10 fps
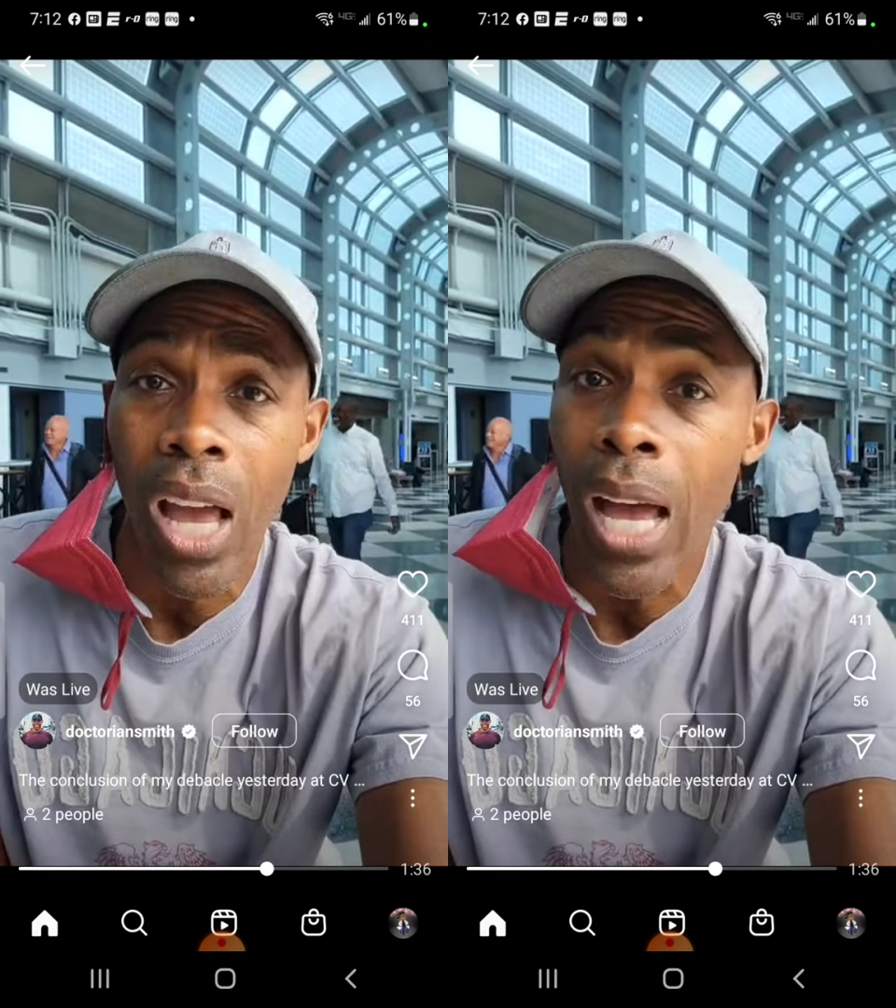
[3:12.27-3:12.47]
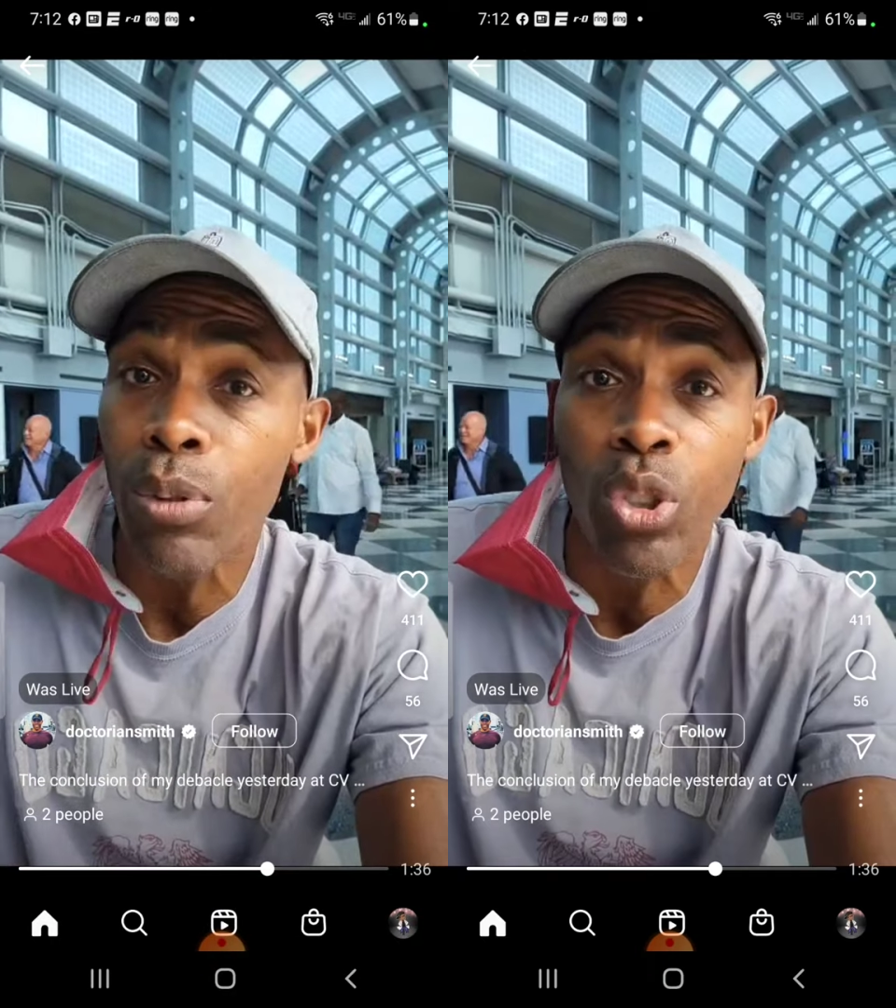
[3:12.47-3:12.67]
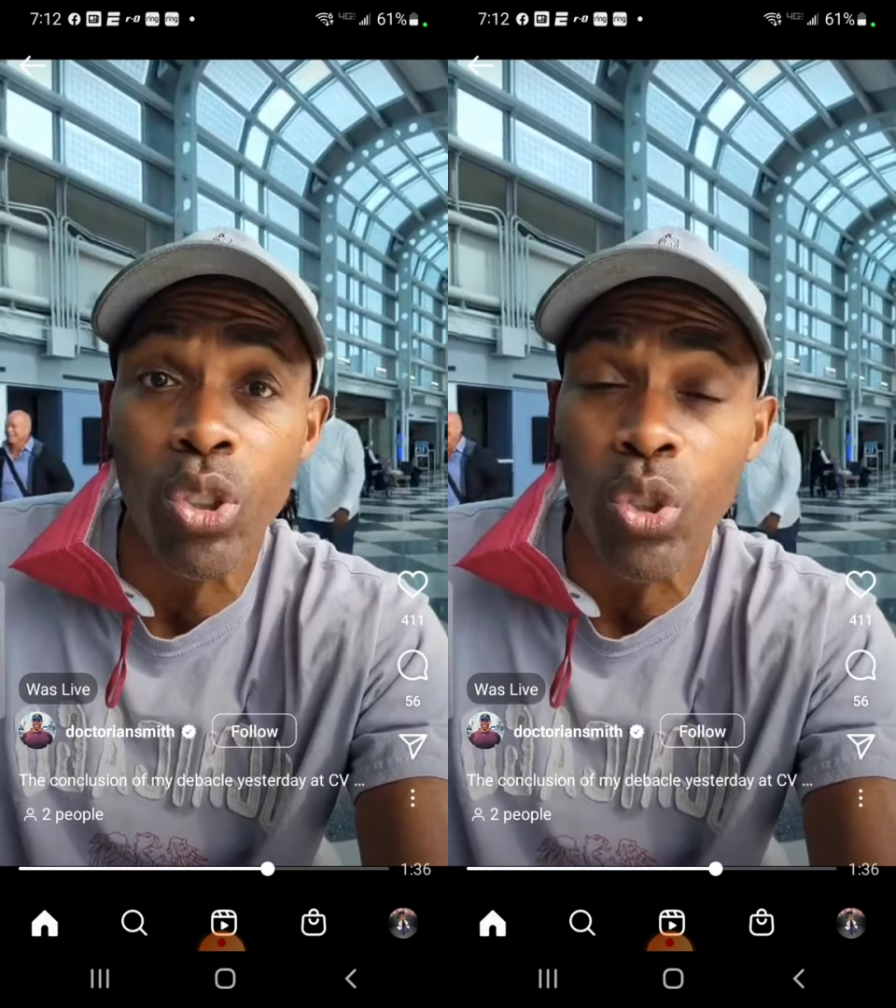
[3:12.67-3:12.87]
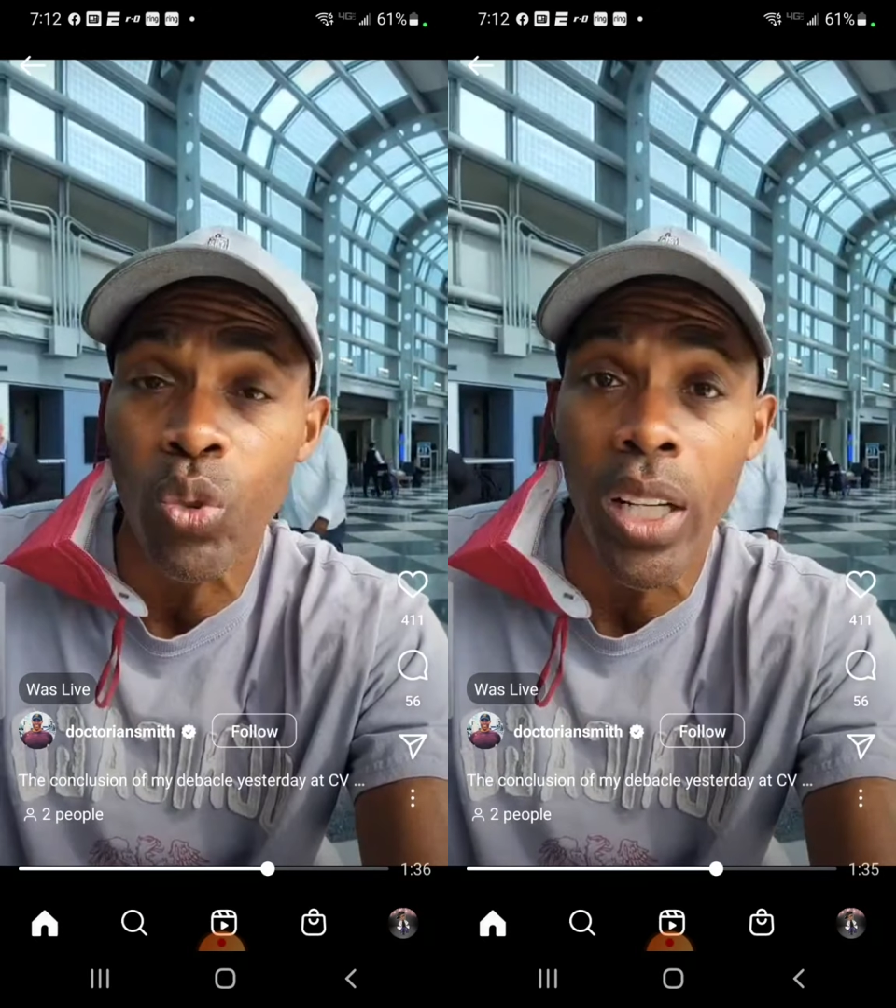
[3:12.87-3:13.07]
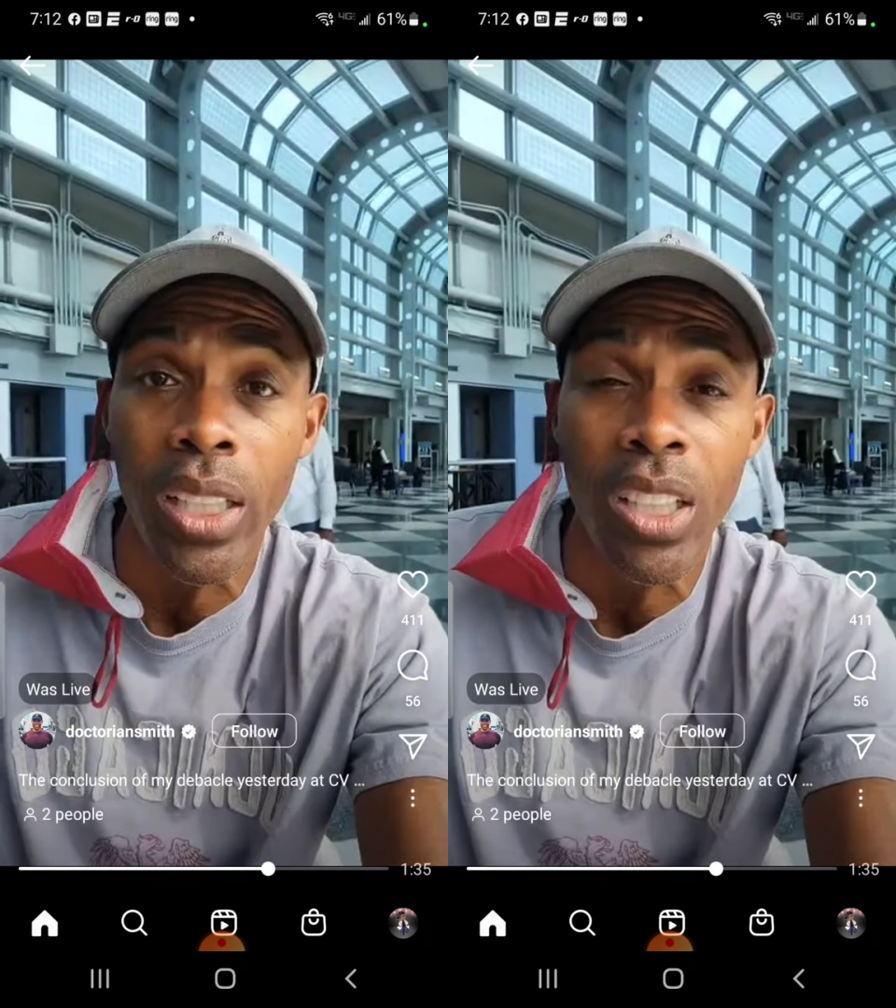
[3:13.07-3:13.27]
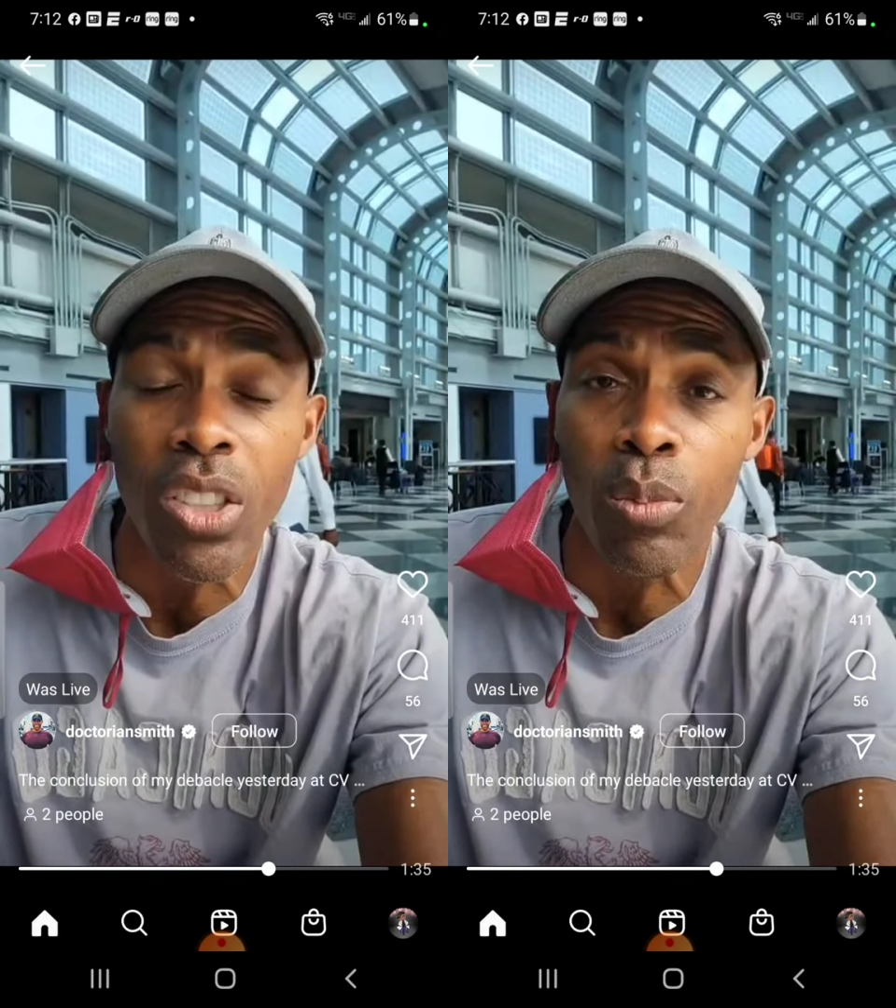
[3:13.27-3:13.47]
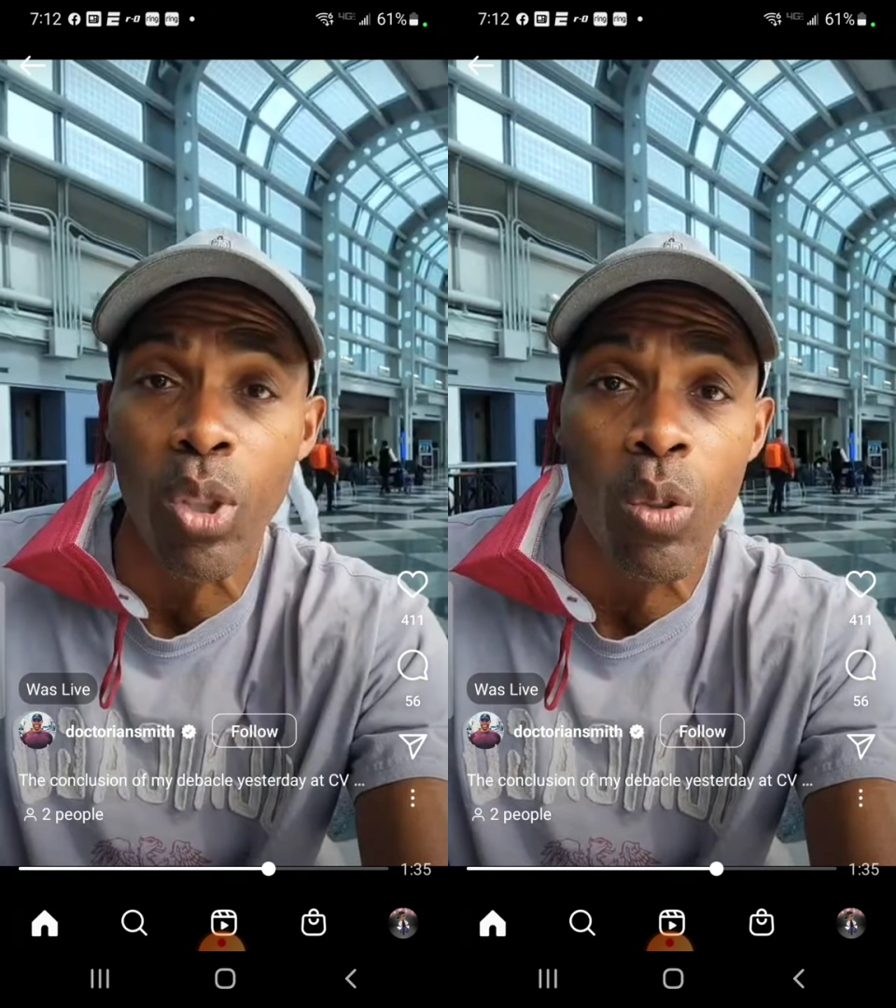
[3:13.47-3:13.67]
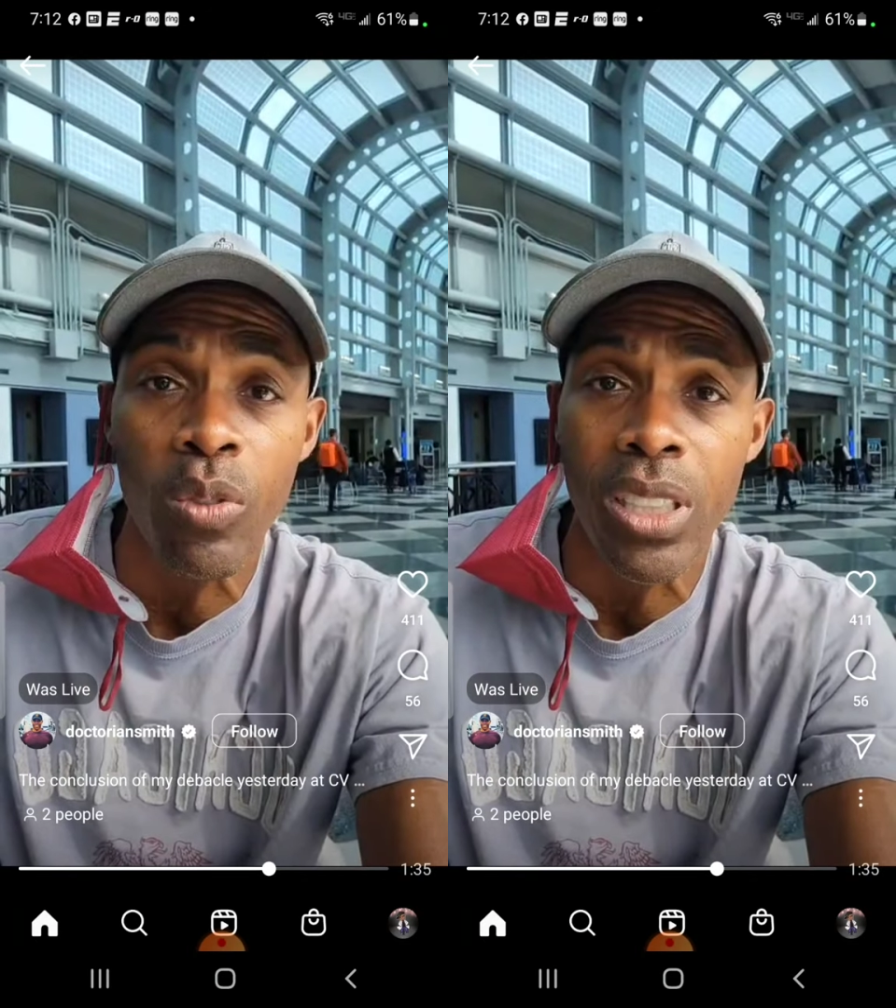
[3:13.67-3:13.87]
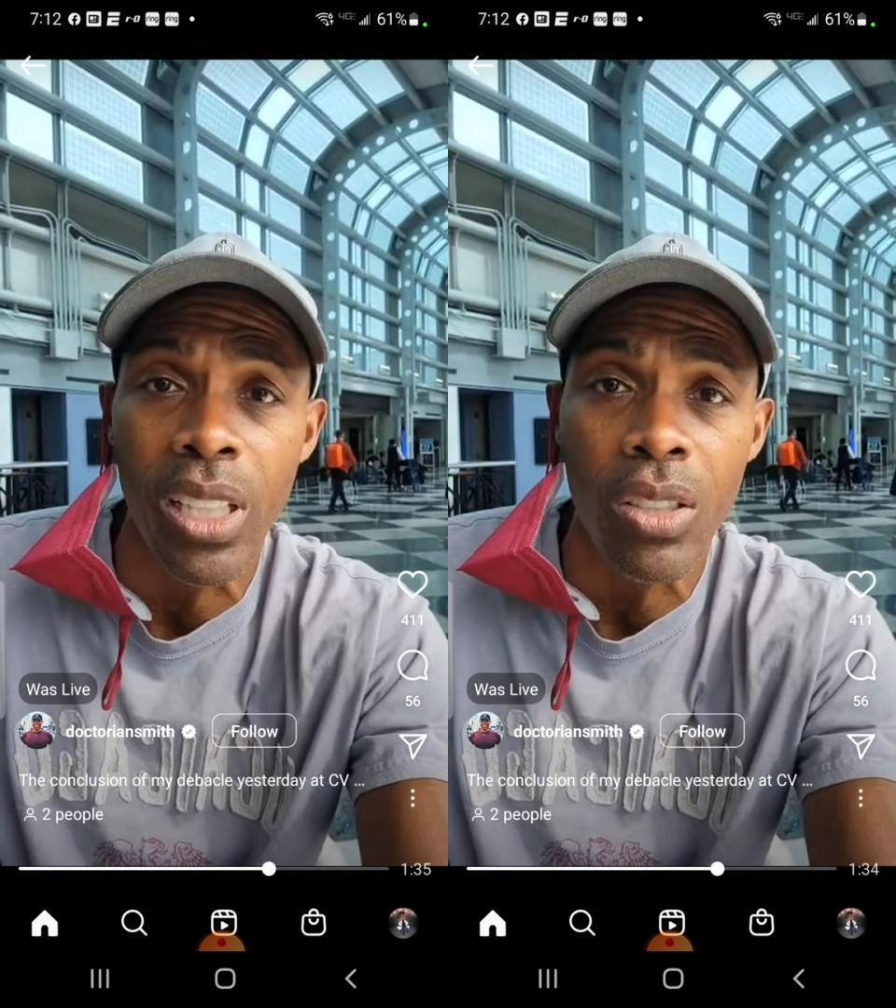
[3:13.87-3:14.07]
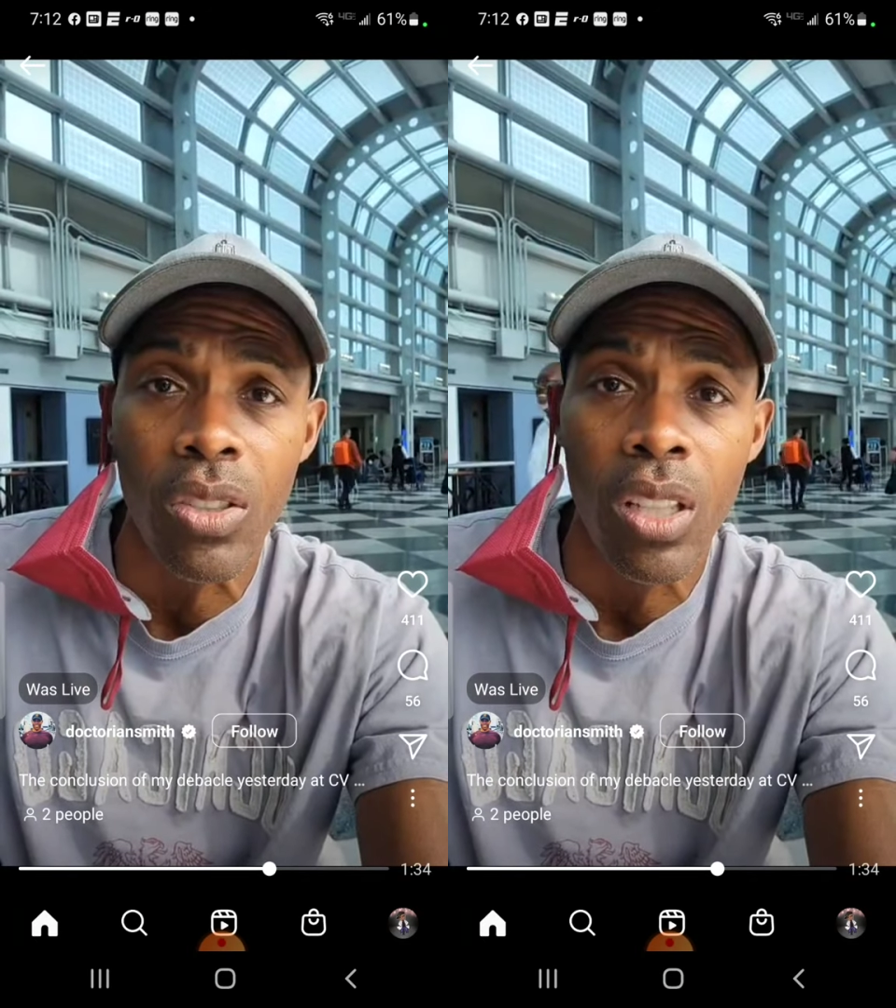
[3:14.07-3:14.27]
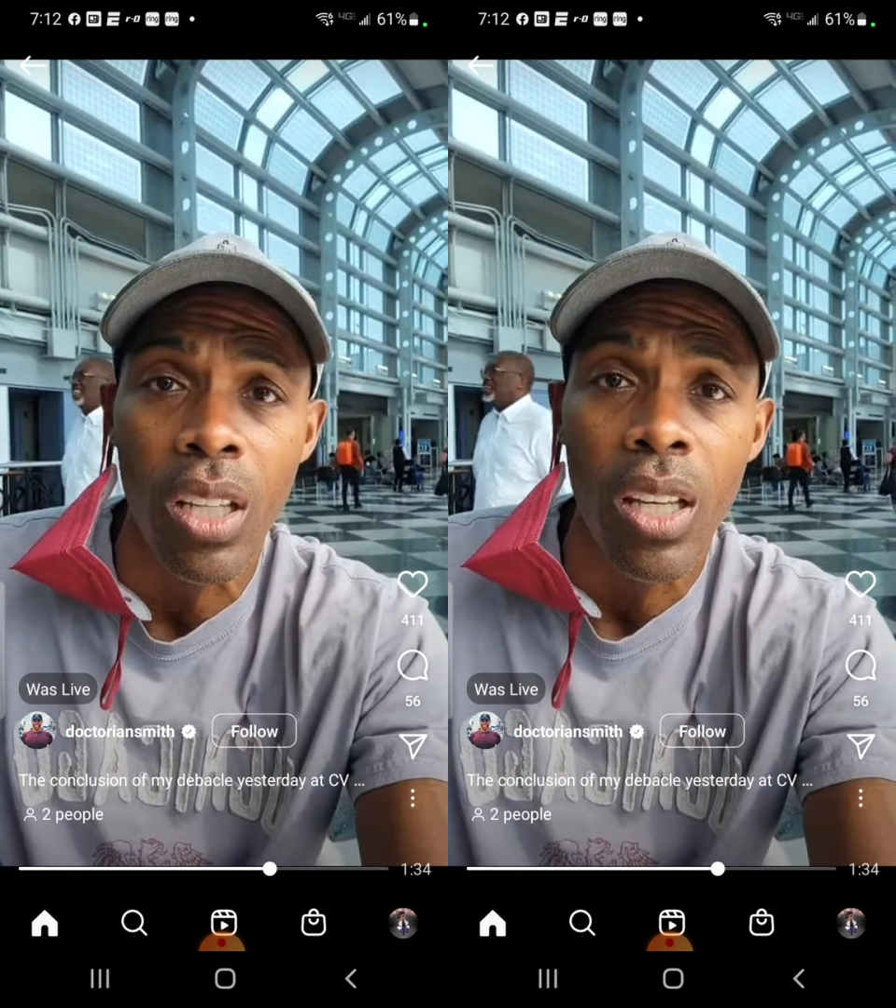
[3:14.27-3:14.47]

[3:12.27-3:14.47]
I was just trying to get some COVID tests